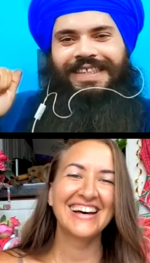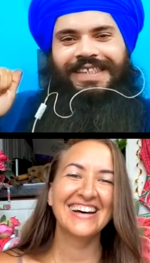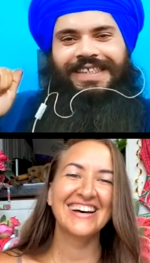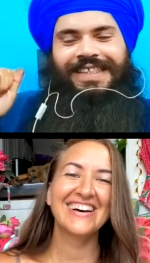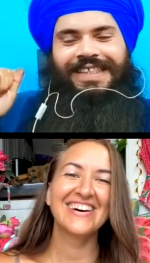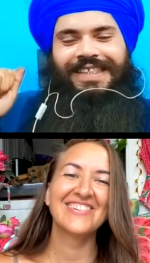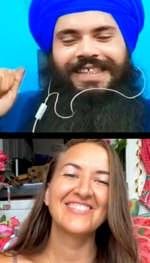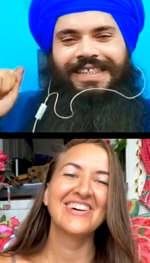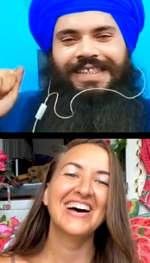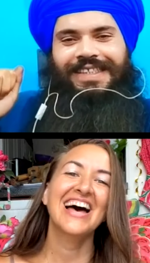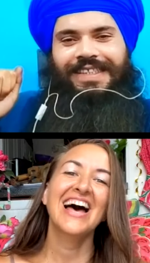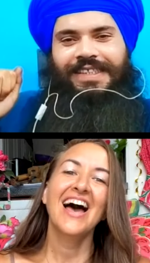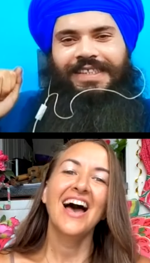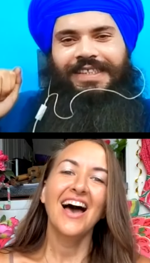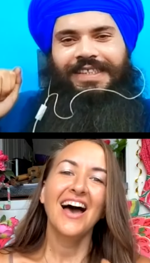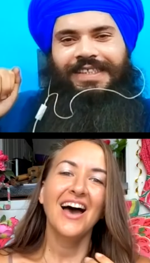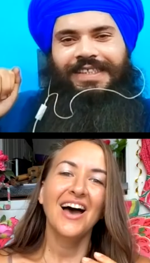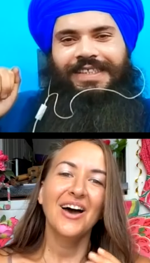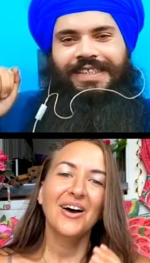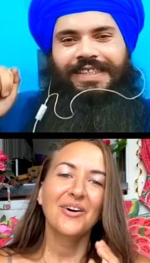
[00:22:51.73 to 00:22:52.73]
Speaker 1: Um,
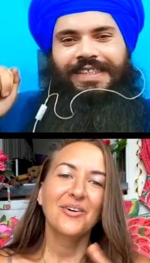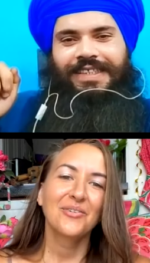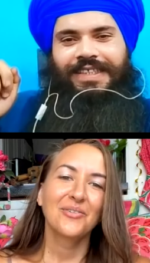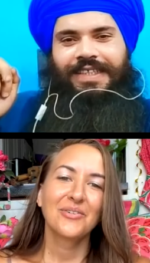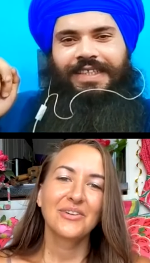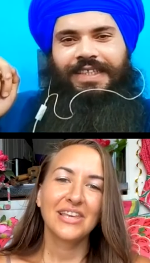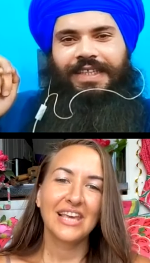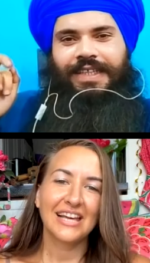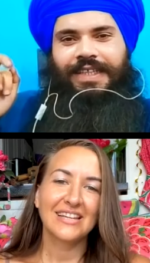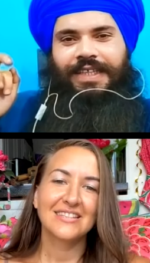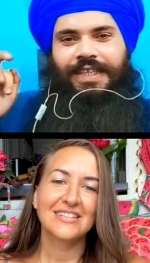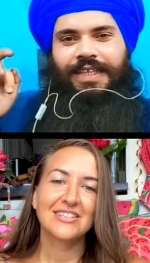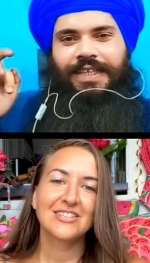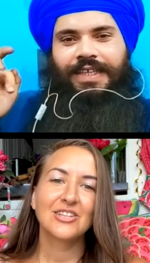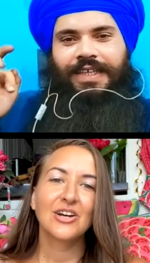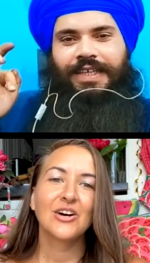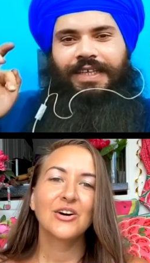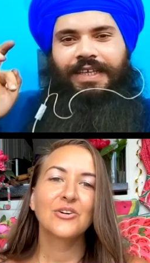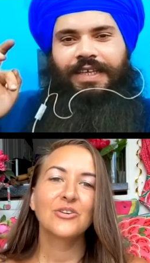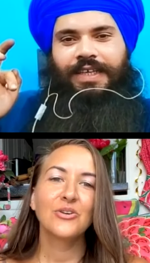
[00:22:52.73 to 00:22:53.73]
Yes.
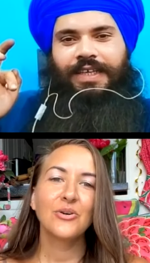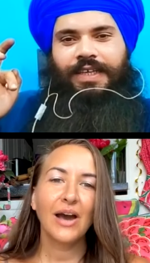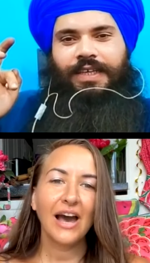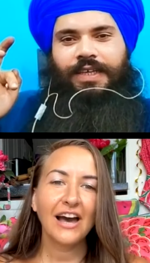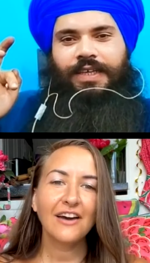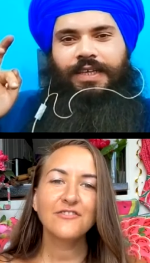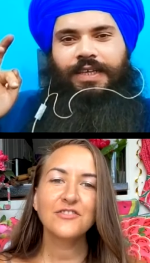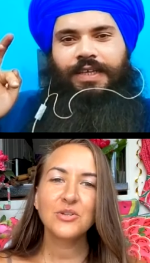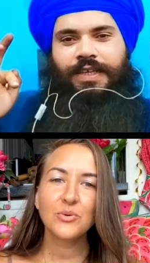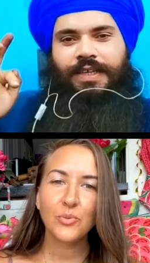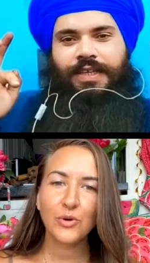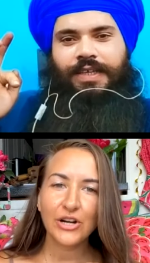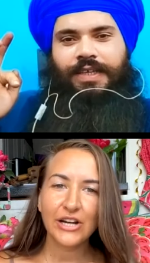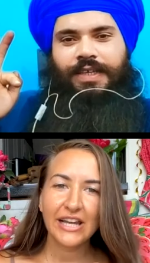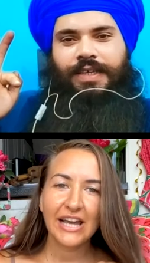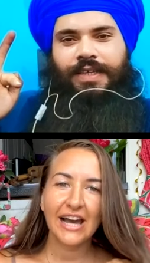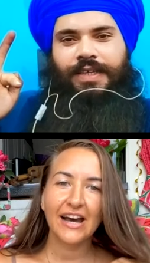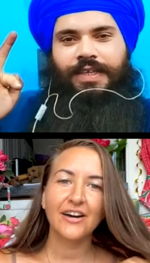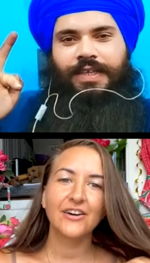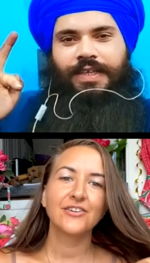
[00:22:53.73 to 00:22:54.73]
So you have to work
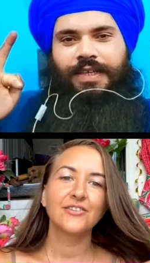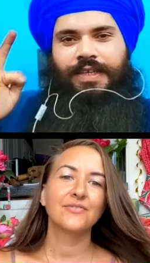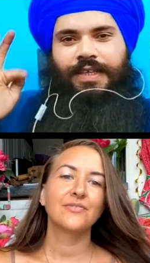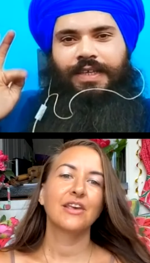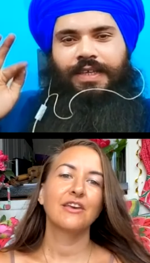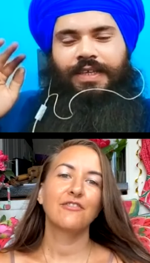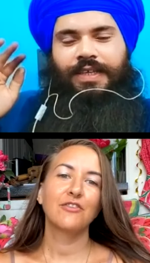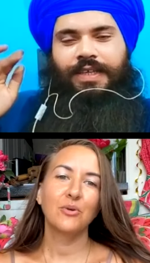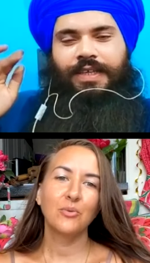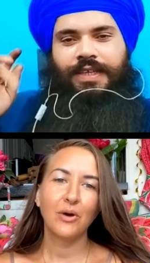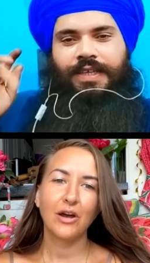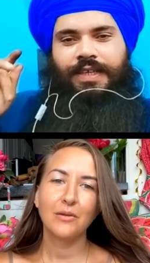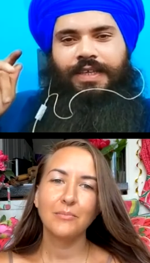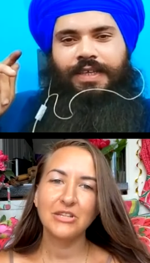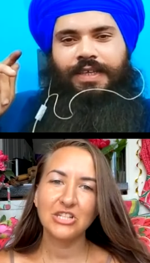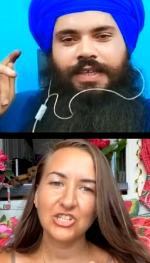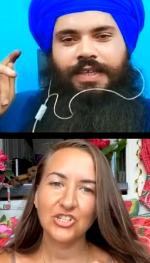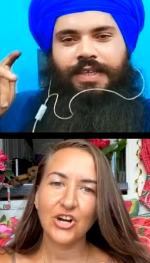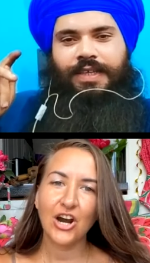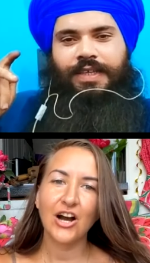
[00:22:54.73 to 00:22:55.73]
out if you want to be
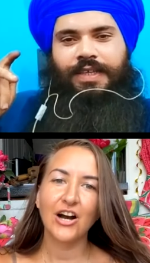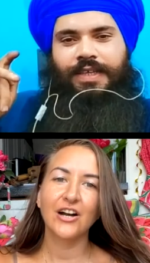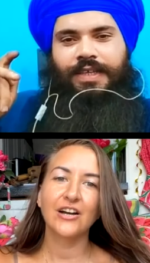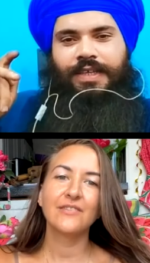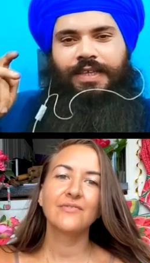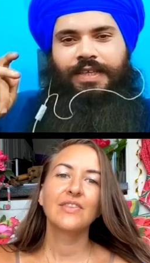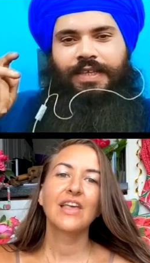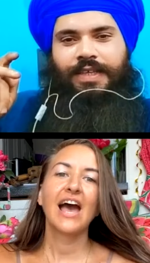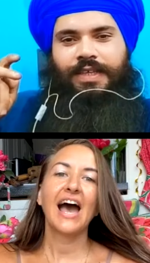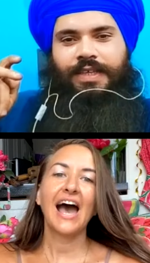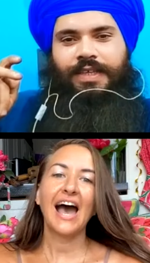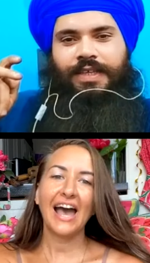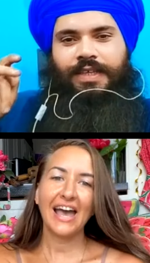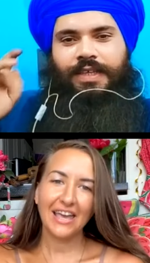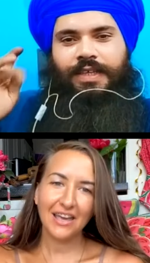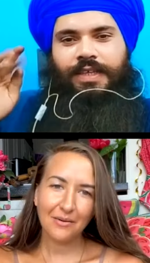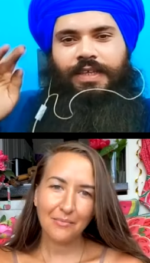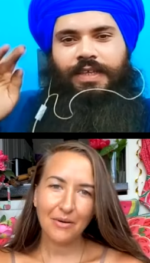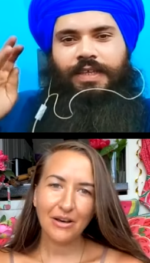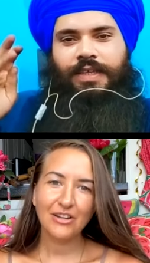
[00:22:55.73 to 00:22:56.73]
strong. I
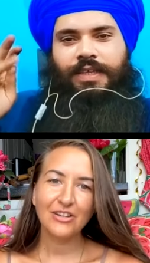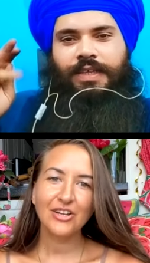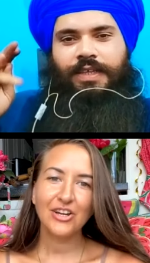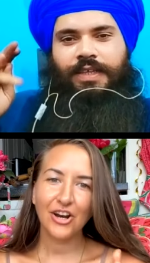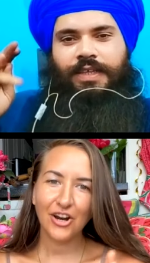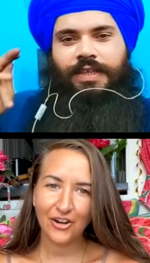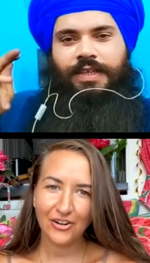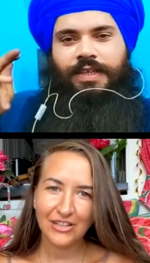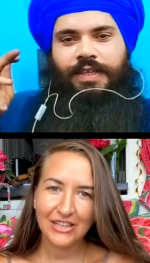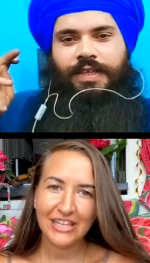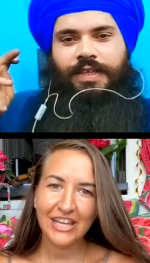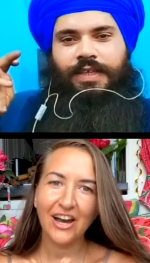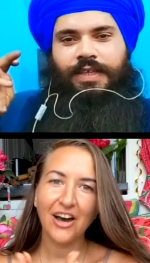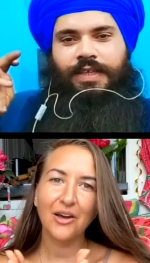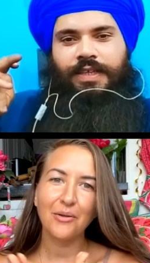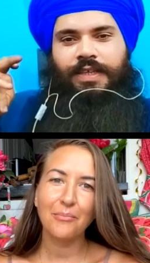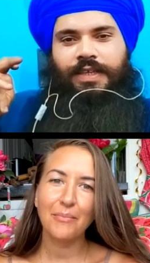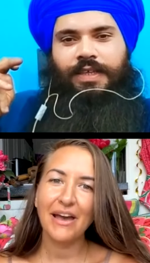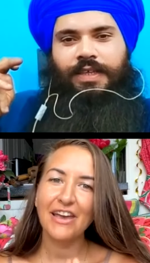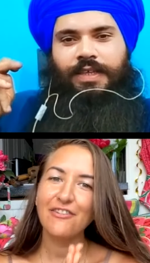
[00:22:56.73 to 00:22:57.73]
am currently
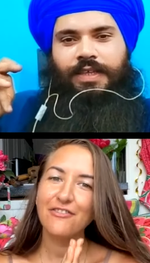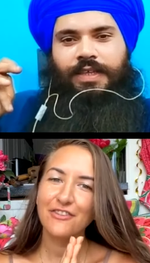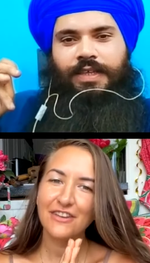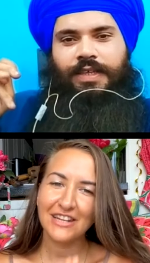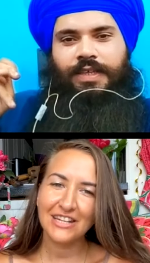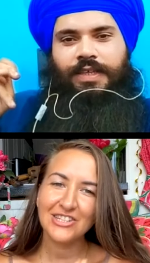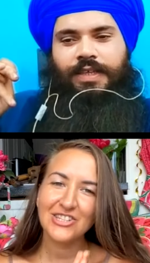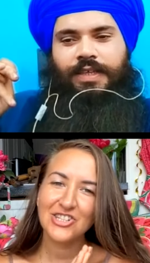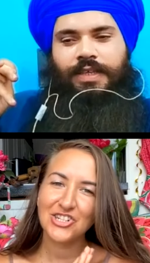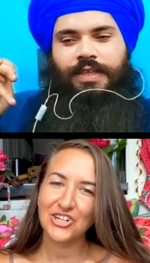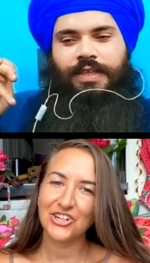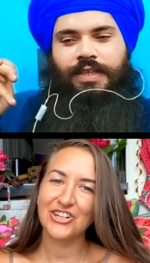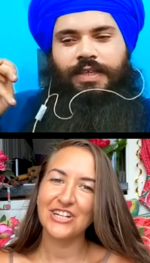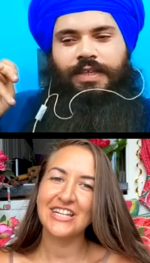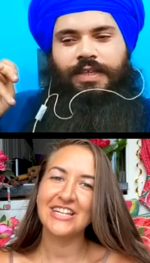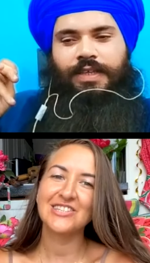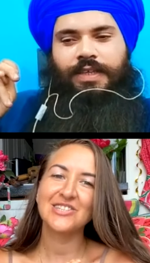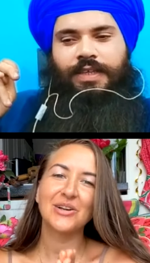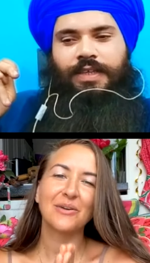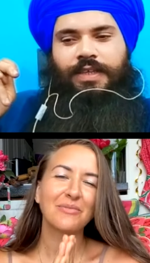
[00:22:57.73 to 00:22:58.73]
on my fitness
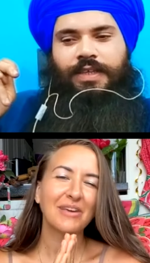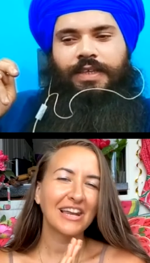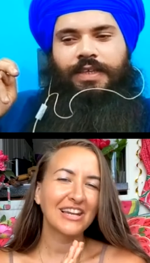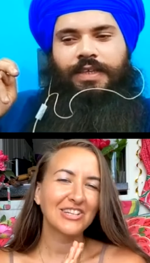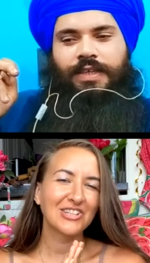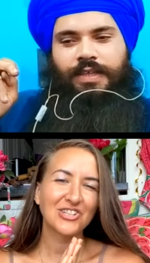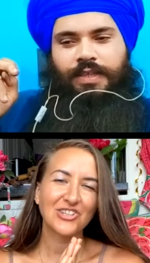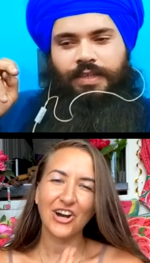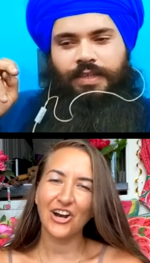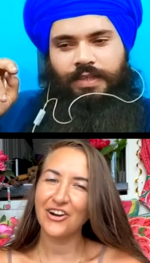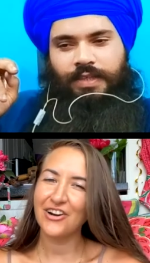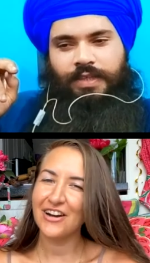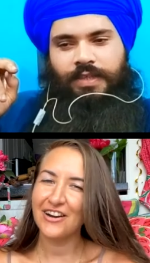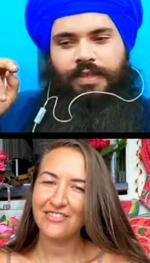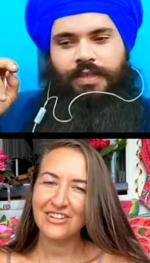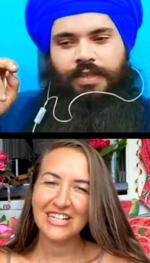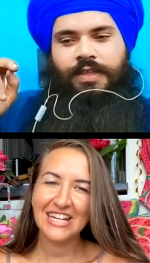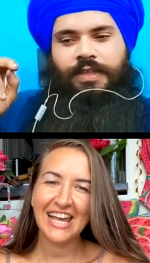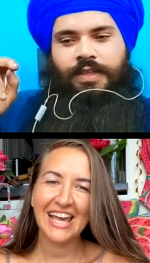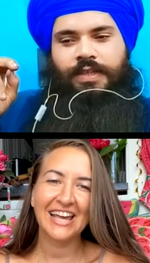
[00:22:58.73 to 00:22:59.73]
journey, so I'm getting stronger
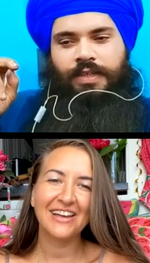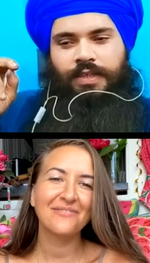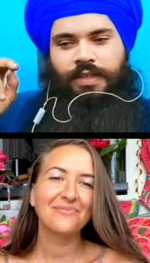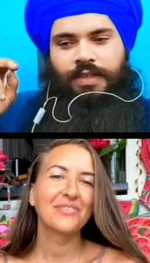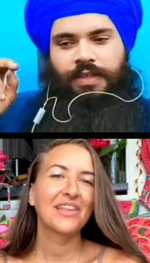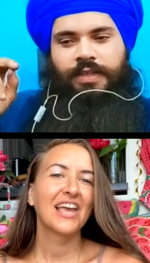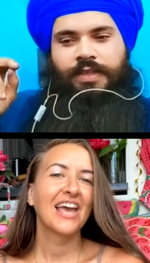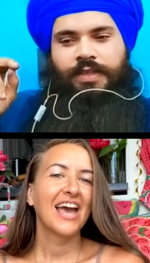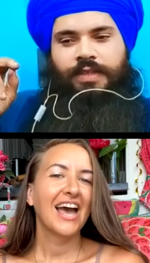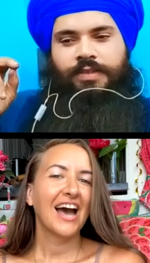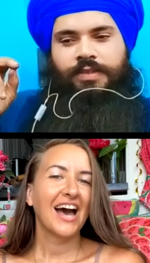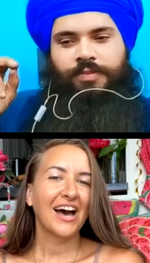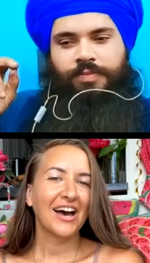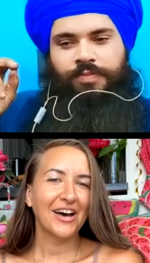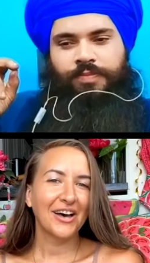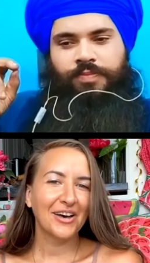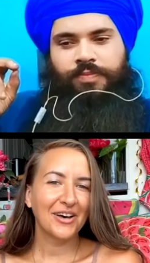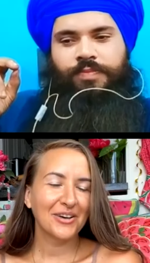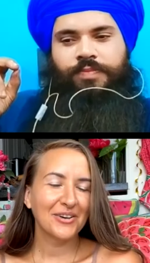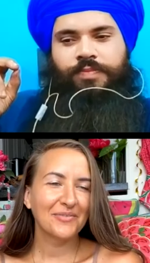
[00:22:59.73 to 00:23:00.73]
every day.
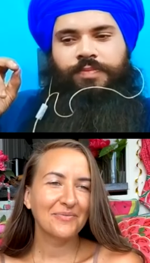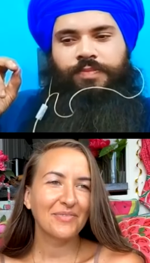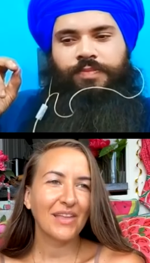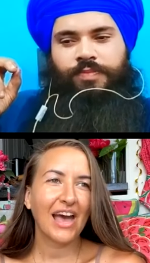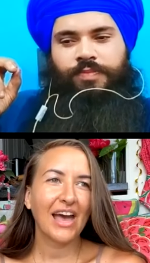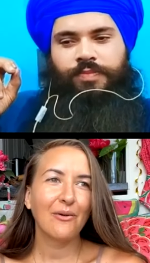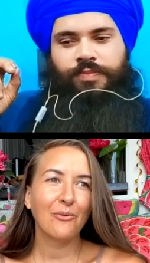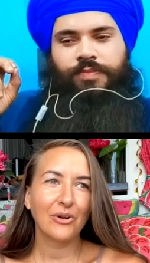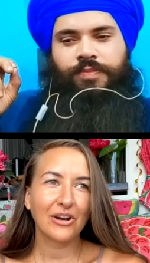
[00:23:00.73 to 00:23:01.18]
Um, I